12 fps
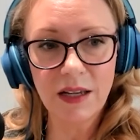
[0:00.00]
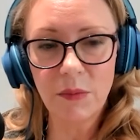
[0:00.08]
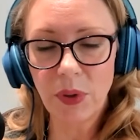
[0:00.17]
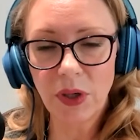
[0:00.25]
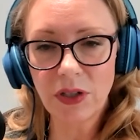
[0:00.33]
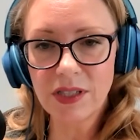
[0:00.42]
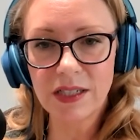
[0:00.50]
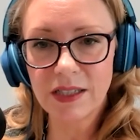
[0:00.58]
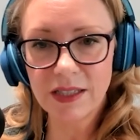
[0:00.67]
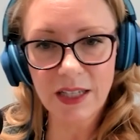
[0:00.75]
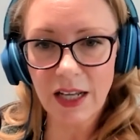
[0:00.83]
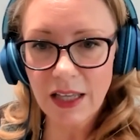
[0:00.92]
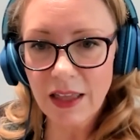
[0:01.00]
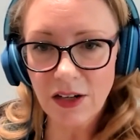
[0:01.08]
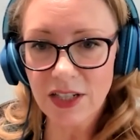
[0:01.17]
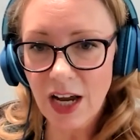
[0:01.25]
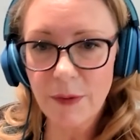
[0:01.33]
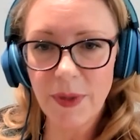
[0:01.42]
some person sitting there
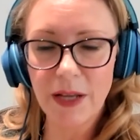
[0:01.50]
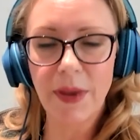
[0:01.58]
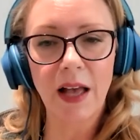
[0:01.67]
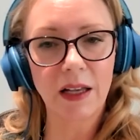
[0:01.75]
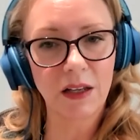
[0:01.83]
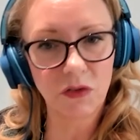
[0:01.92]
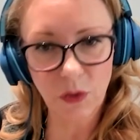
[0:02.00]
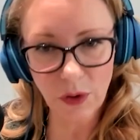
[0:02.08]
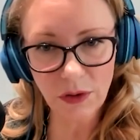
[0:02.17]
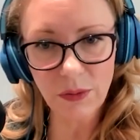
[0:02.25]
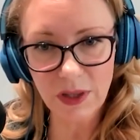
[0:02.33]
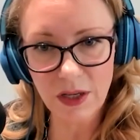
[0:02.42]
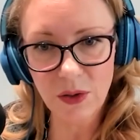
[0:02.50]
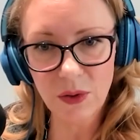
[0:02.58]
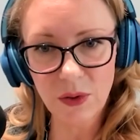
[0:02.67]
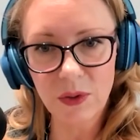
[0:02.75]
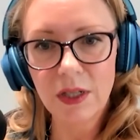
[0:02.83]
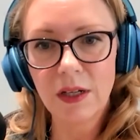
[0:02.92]
typing back and forth with
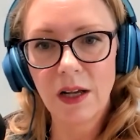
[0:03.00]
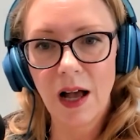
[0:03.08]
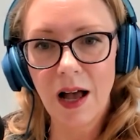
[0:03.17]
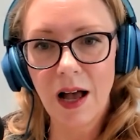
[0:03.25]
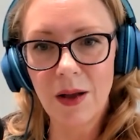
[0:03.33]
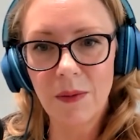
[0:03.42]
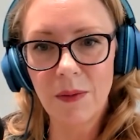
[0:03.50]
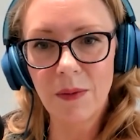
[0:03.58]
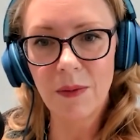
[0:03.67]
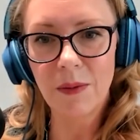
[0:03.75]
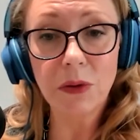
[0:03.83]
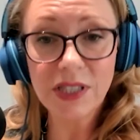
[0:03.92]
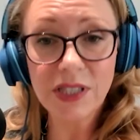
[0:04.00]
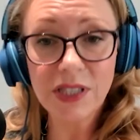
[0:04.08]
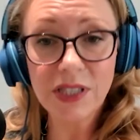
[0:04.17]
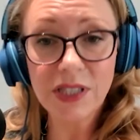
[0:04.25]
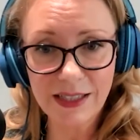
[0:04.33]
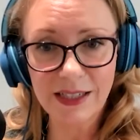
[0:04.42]
you. In most
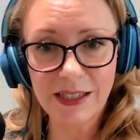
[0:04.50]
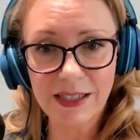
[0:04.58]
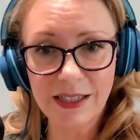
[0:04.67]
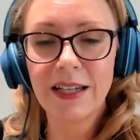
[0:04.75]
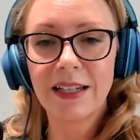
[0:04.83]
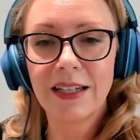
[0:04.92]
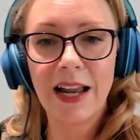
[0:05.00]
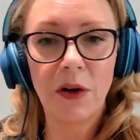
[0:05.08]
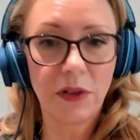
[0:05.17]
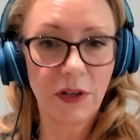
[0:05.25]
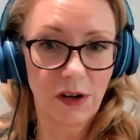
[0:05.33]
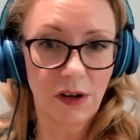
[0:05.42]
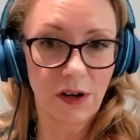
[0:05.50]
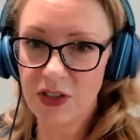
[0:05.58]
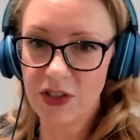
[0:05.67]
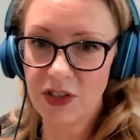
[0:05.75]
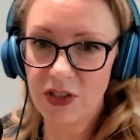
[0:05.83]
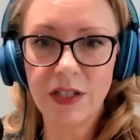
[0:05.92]
cases, now there are
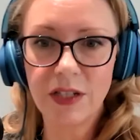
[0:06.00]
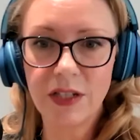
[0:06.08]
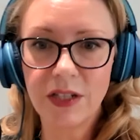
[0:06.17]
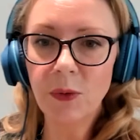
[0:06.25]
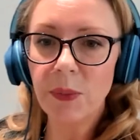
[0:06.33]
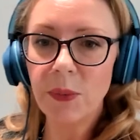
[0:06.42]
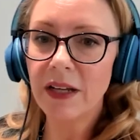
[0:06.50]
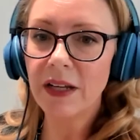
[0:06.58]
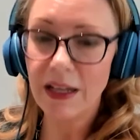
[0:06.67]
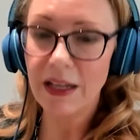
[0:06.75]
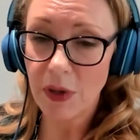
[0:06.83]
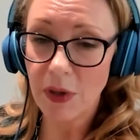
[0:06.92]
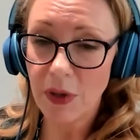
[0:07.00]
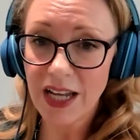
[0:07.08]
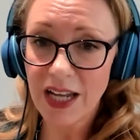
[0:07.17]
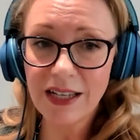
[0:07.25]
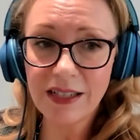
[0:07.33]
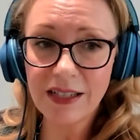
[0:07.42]
some that do, but in most
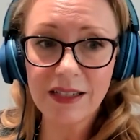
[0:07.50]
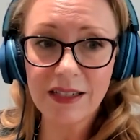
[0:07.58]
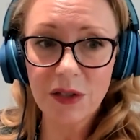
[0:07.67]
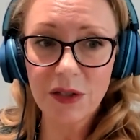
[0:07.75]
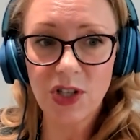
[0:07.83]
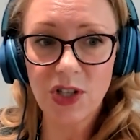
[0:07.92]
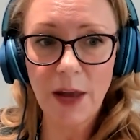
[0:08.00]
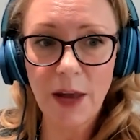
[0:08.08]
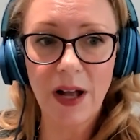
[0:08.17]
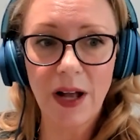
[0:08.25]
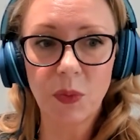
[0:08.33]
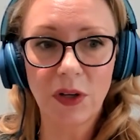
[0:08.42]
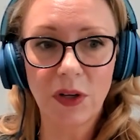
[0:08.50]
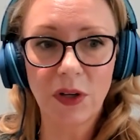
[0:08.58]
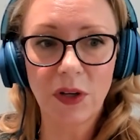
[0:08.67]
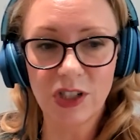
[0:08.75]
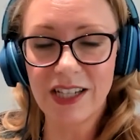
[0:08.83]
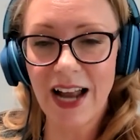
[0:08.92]
cases, those chatbots where you're
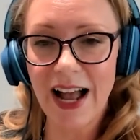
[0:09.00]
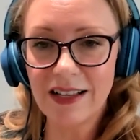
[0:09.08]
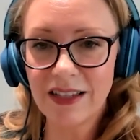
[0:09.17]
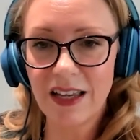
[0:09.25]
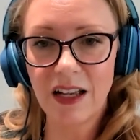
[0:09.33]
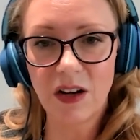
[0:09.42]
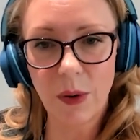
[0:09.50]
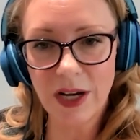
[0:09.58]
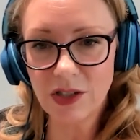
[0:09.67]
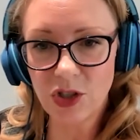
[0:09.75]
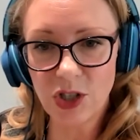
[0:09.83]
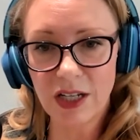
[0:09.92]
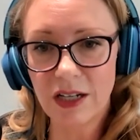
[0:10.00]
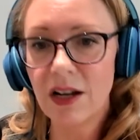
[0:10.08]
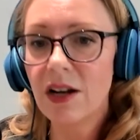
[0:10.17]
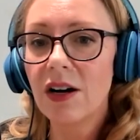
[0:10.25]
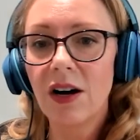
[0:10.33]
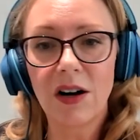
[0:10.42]
just asking a question
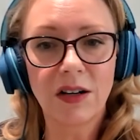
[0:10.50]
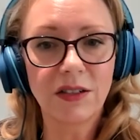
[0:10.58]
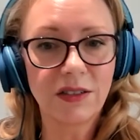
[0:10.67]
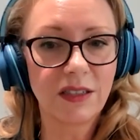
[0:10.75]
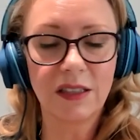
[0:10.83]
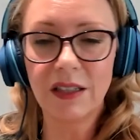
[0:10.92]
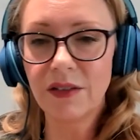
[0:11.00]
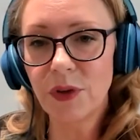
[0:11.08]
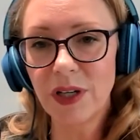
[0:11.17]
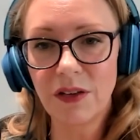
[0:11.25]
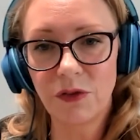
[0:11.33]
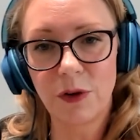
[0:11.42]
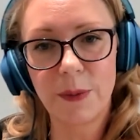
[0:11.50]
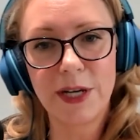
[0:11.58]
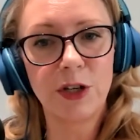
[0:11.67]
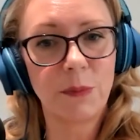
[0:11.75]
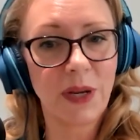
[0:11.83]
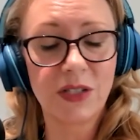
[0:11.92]
are delivering
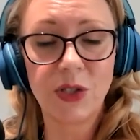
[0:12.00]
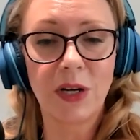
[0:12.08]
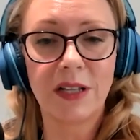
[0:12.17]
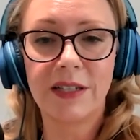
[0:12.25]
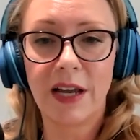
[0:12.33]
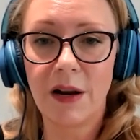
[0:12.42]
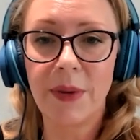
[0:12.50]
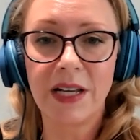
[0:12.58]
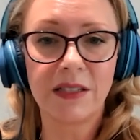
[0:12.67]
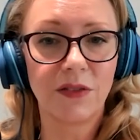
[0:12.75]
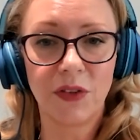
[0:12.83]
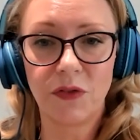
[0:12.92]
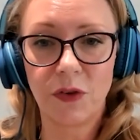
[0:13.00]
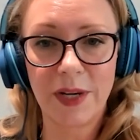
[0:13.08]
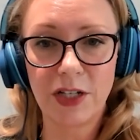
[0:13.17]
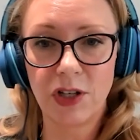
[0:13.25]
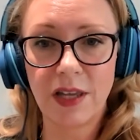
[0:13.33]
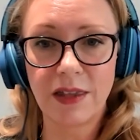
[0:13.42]
information based on the database of
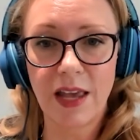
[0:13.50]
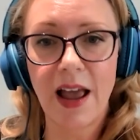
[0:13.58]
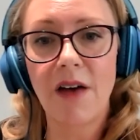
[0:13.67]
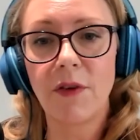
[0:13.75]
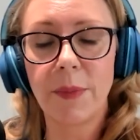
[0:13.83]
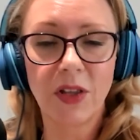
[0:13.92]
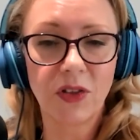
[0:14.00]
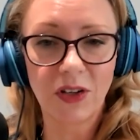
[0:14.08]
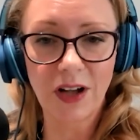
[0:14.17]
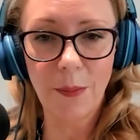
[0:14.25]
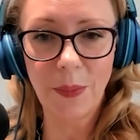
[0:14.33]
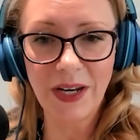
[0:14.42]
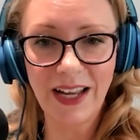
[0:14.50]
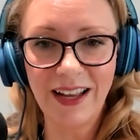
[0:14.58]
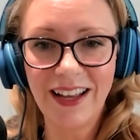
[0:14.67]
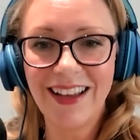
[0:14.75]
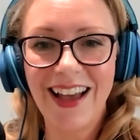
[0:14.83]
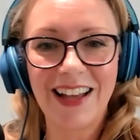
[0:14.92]
information that they have about their company.
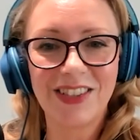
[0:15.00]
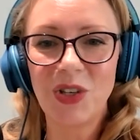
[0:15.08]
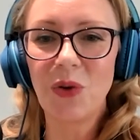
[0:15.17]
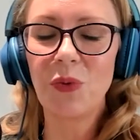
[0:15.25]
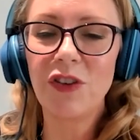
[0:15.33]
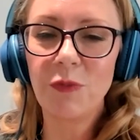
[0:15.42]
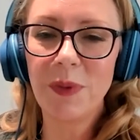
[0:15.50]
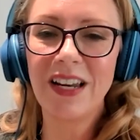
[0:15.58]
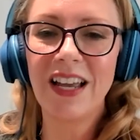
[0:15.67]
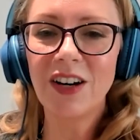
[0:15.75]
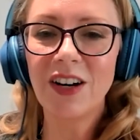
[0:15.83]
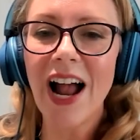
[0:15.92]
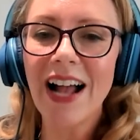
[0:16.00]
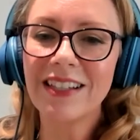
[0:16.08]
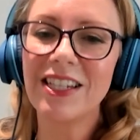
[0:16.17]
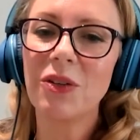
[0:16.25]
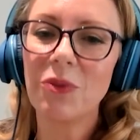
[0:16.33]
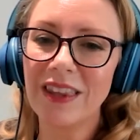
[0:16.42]
And so we've been
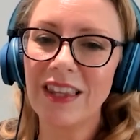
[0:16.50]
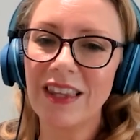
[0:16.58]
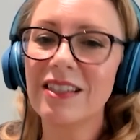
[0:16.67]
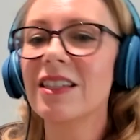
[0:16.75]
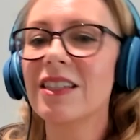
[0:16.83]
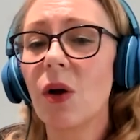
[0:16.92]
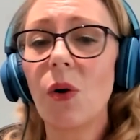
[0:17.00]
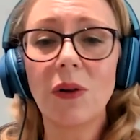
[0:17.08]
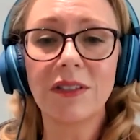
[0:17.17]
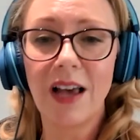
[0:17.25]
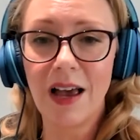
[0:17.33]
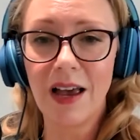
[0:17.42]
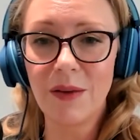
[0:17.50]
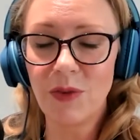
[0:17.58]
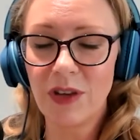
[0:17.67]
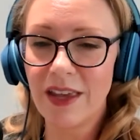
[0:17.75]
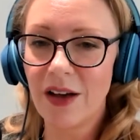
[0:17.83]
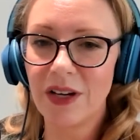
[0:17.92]
interacting with these this whole time
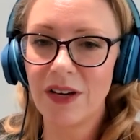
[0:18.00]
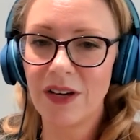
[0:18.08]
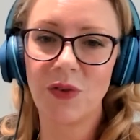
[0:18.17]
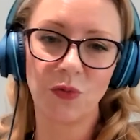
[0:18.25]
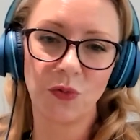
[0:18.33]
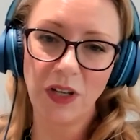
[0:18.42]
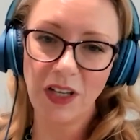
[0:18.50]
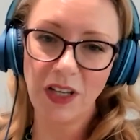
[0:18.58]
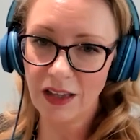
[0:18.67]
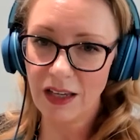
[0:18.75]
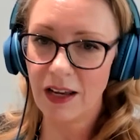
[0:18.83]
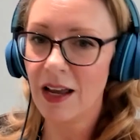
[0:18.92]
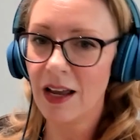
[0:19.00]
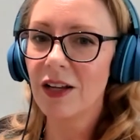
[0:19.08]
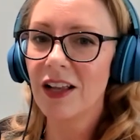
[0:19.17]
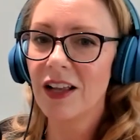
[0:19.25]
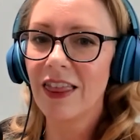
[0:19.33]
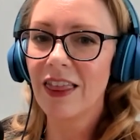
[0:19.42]
without even really
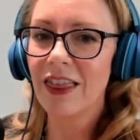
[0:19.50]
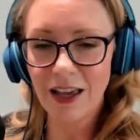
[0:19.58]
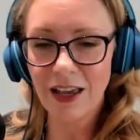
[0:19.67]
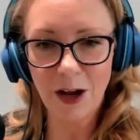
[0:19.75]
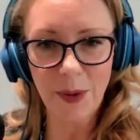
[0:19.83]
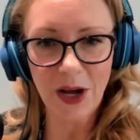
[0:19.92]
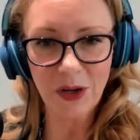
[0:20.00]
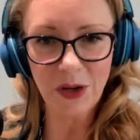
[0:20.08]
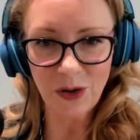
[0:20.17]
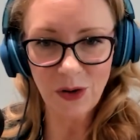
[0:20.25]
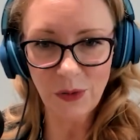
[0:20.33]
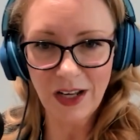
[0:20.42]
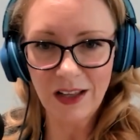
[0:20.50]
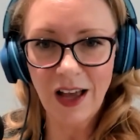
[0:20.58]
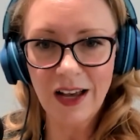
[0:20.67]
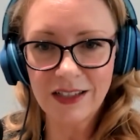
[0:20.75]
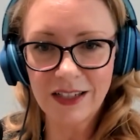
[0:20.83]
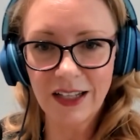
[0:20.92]
thinking about it or
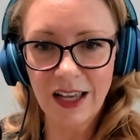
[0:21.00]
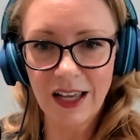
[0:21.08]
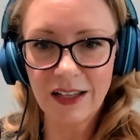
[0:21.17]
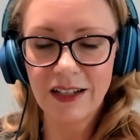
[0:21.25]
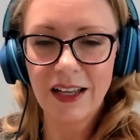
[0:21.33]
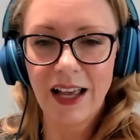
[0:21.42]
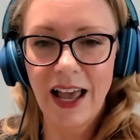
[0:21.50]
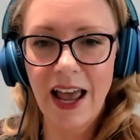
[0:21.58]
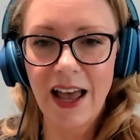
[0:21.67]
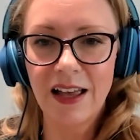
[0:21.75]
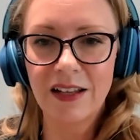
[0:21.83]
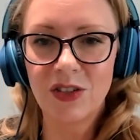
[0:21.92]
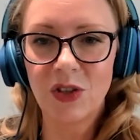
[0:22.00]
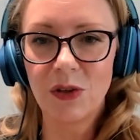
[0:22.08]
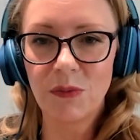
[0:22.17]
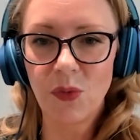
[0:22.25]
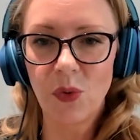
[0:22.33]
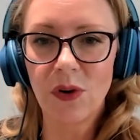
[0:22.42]
realizing it. And the
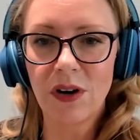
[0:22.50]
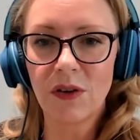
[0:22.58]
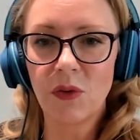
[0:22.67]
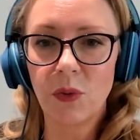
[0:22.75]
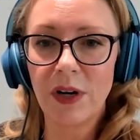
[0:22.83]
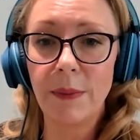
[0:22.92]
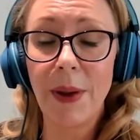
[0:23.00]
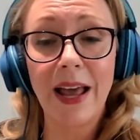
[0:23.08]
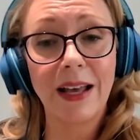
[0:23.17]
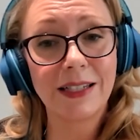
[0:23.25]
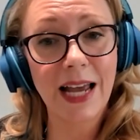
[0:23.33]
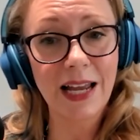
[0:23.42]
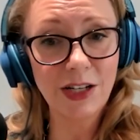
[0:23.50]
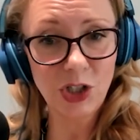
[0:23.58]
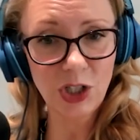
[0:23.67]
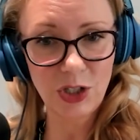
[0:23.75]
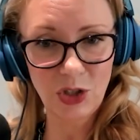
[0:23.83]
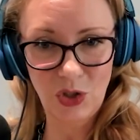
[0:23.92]
more we pay
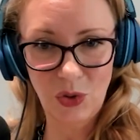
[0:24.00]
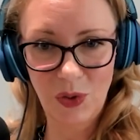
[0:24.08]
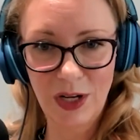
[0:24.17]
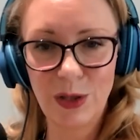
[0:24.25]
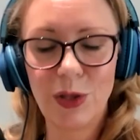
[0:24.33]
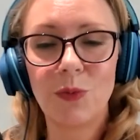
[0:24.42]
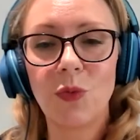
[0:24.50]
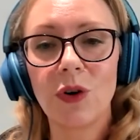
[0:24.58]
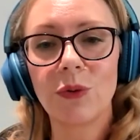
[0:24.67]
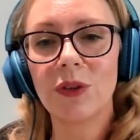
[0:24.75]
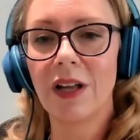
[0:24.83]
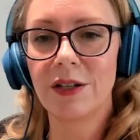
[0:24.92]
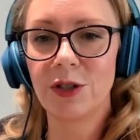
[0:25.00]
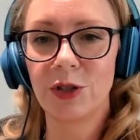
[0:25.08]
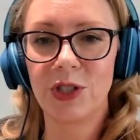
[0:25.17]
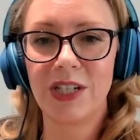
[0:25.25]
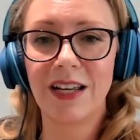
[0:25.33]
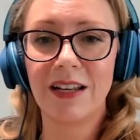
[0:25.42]
attention to it, the more we'll
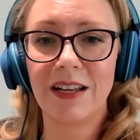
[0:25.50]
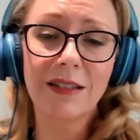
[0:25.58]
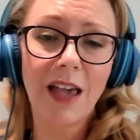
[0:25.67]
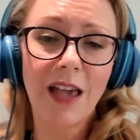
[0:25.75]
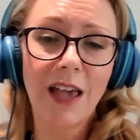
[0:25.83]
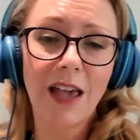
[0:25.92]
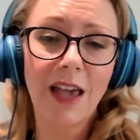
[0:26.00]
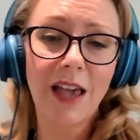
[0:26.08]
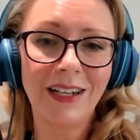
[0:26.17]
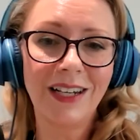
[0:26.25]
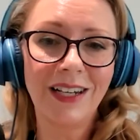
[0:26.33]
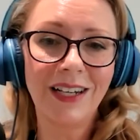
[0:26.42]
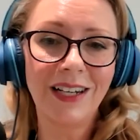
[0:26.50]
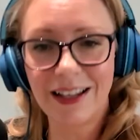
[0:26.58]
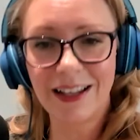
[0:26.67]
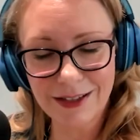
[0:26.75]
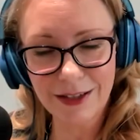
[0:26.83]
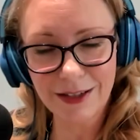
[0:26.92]
understand its capabilities
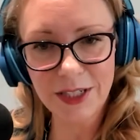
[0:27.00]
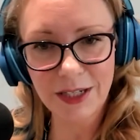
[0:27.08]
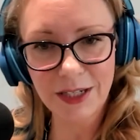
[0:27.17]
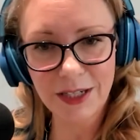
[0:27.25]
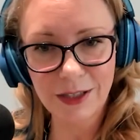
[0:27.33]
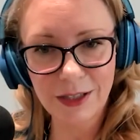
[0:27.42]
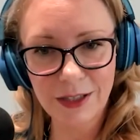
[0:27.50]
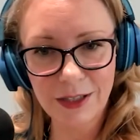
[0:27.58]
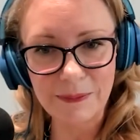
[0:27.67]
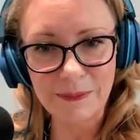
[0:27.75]
and its limitations.